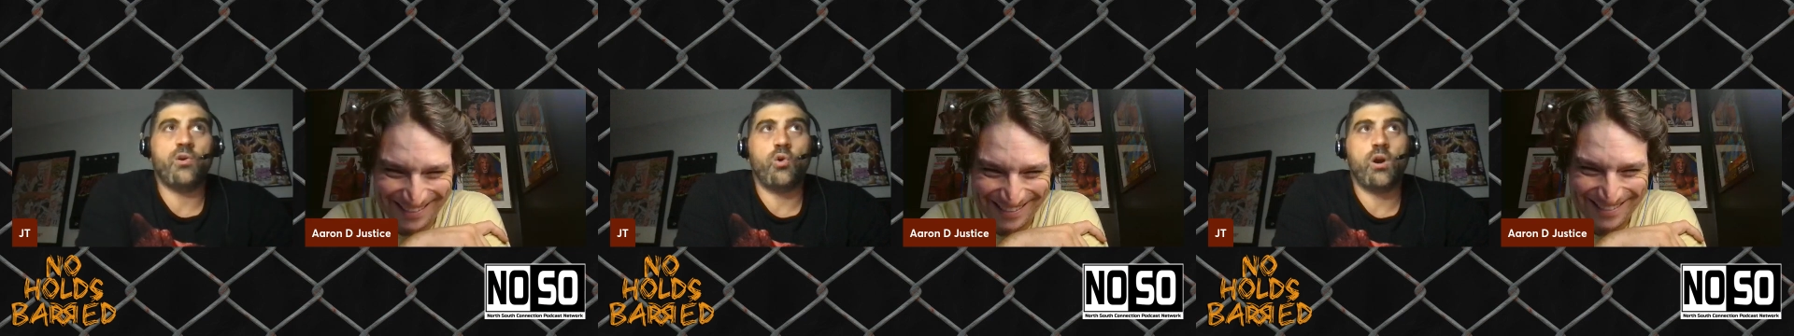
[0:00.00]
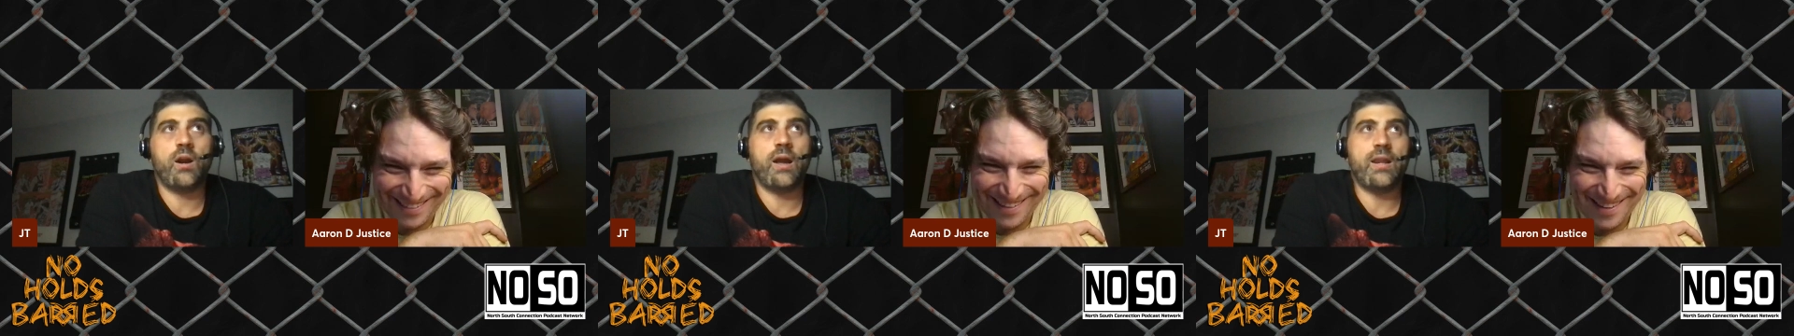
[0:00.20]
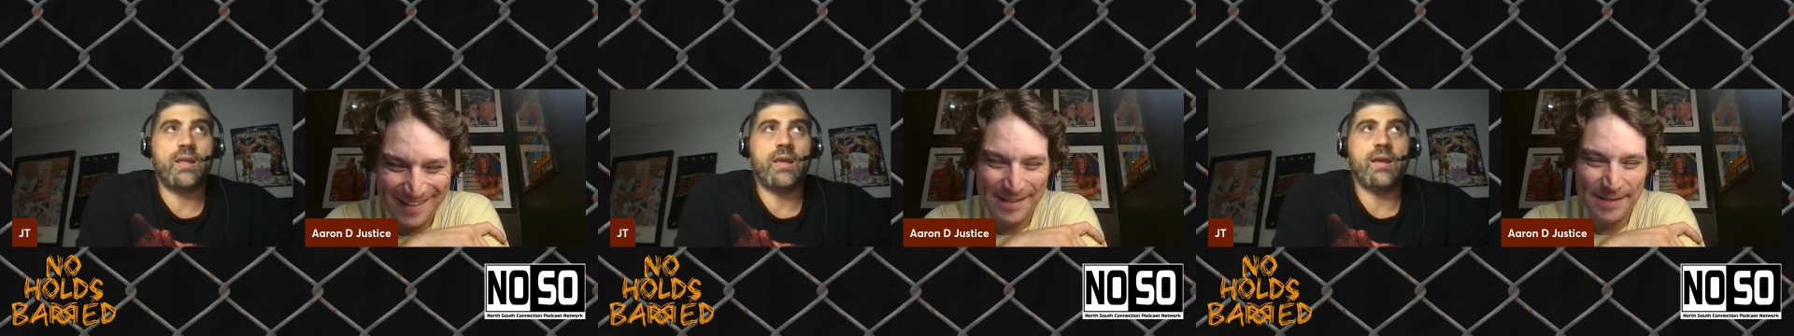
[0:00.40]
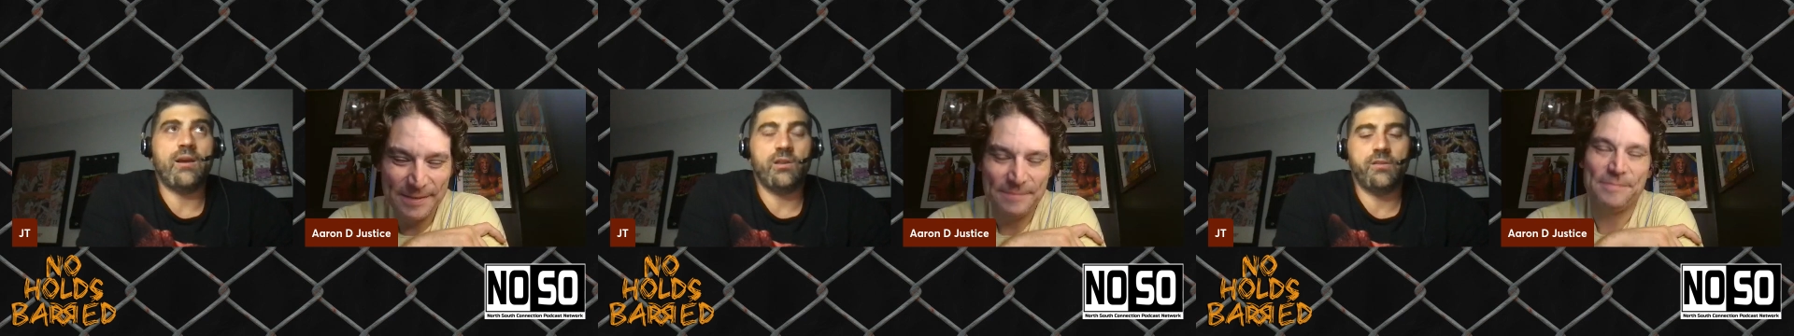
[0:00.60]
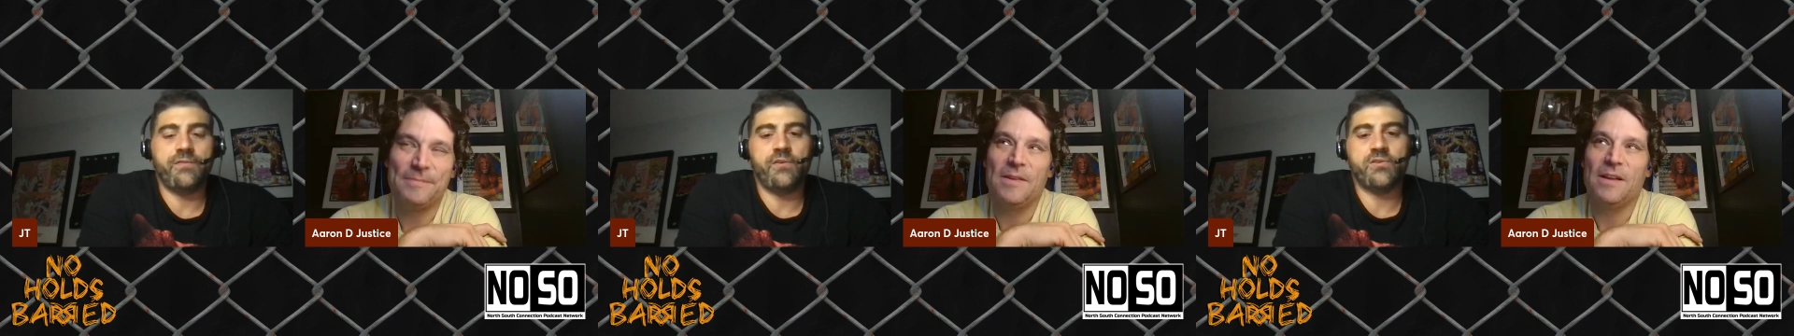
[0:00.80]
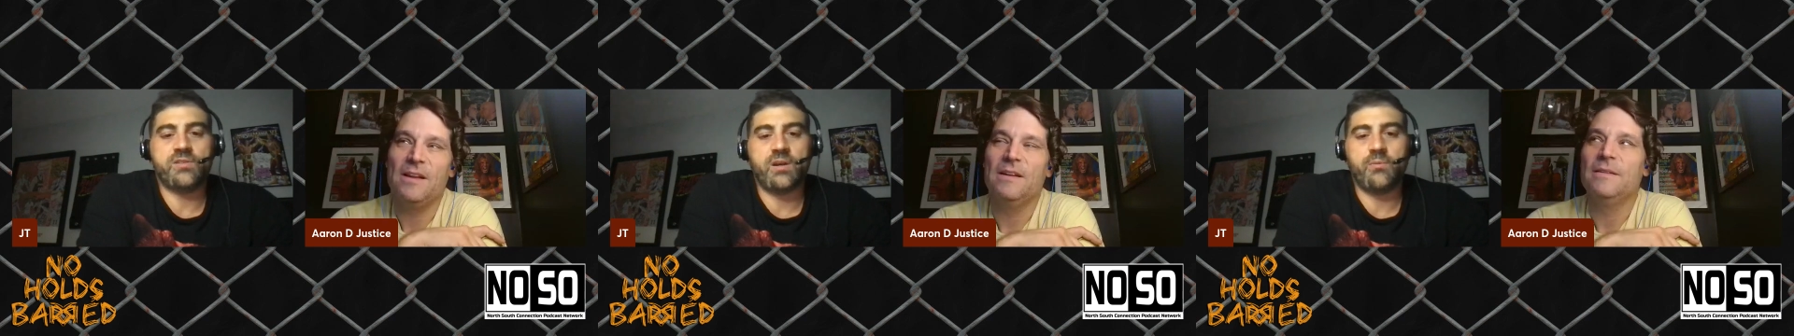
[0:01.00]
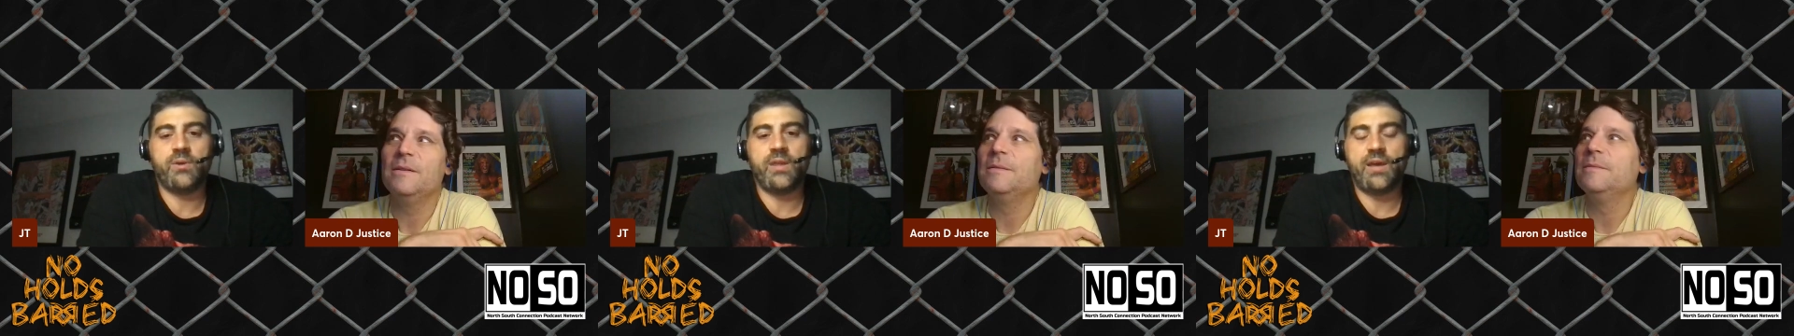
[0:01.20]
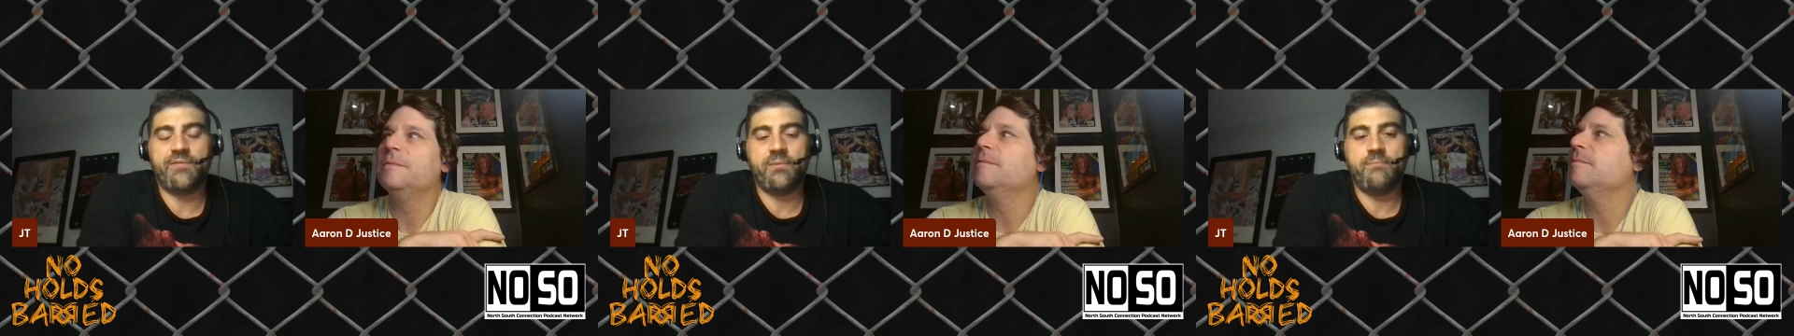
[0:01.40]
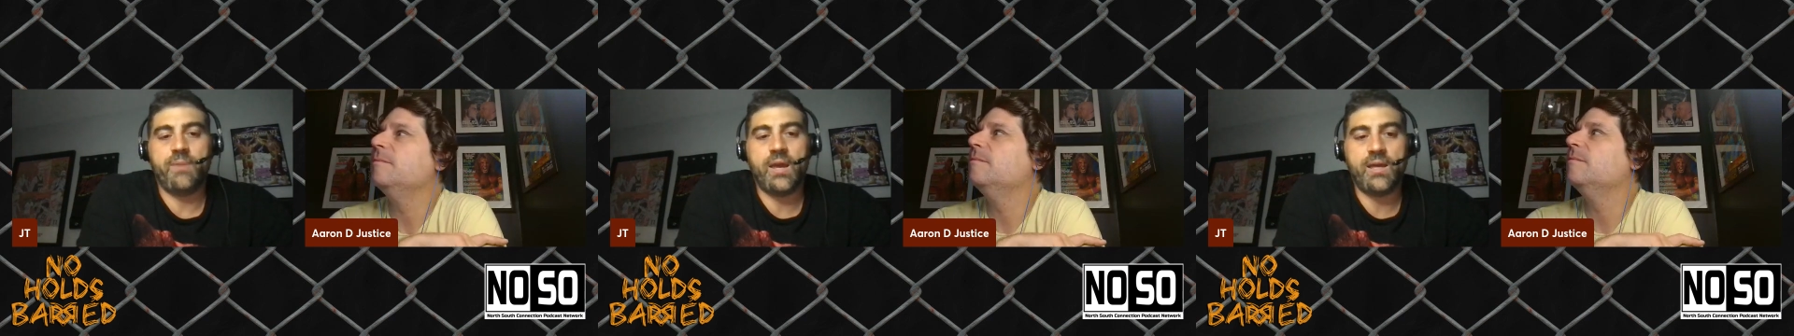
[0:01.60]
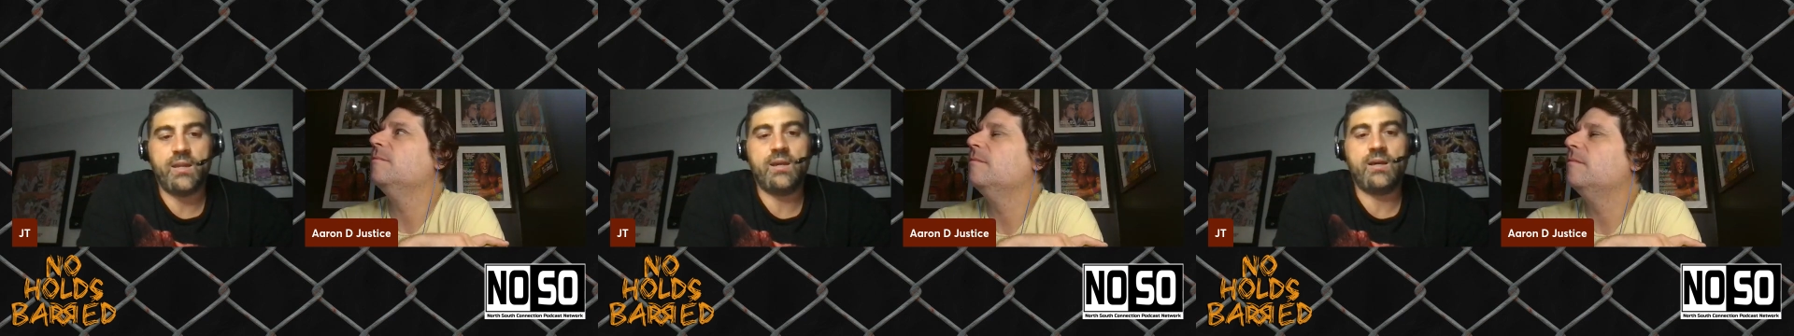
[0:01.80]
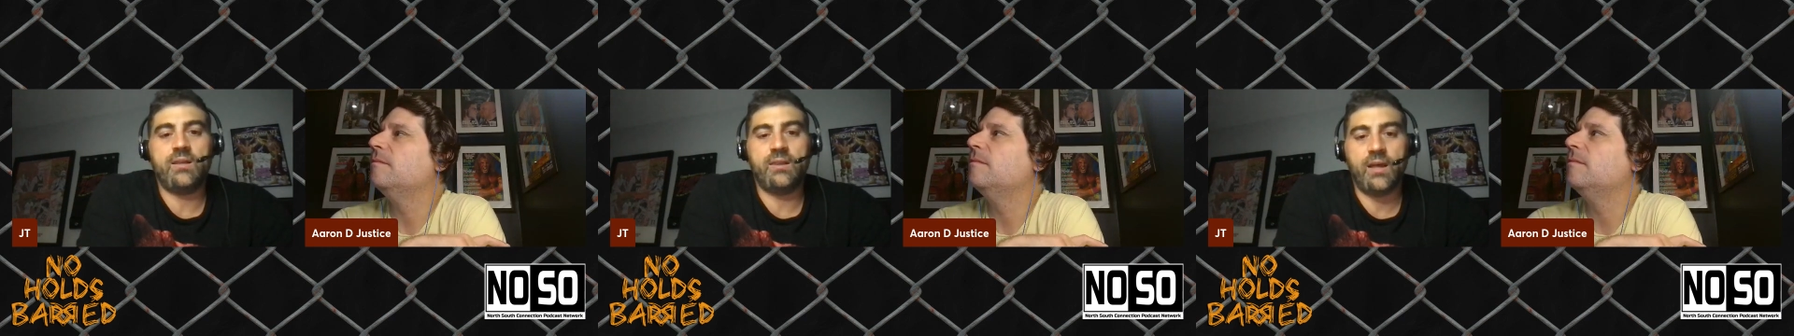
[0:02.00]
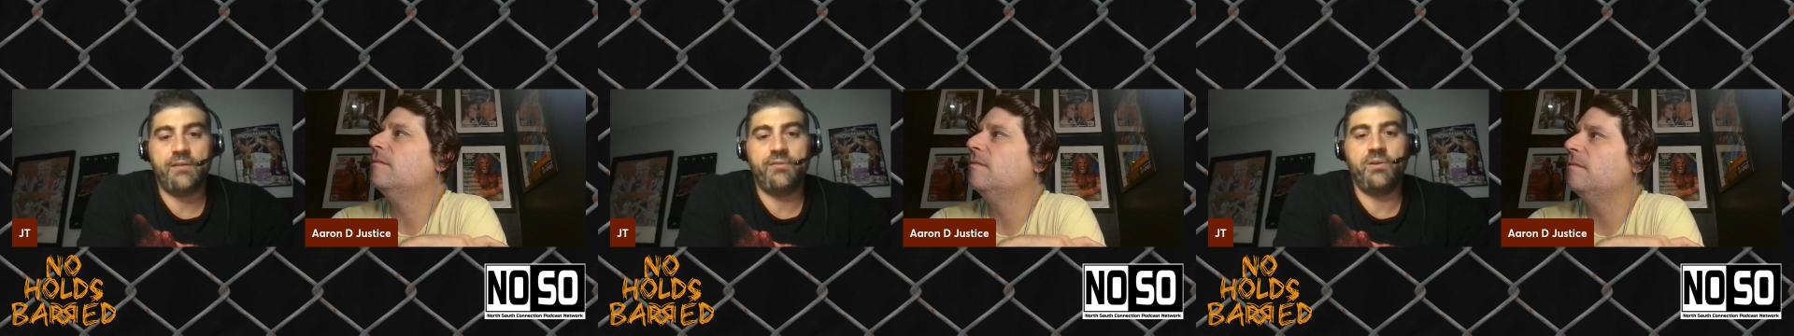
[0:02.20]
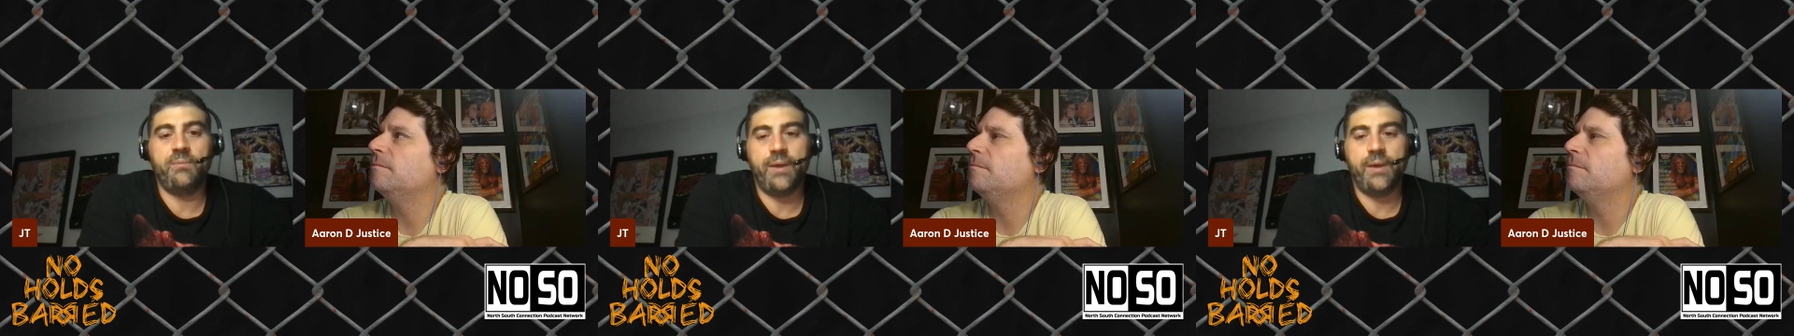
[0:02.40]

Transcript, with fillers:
Speaker 1: or 98 are the first time where they have a Mania level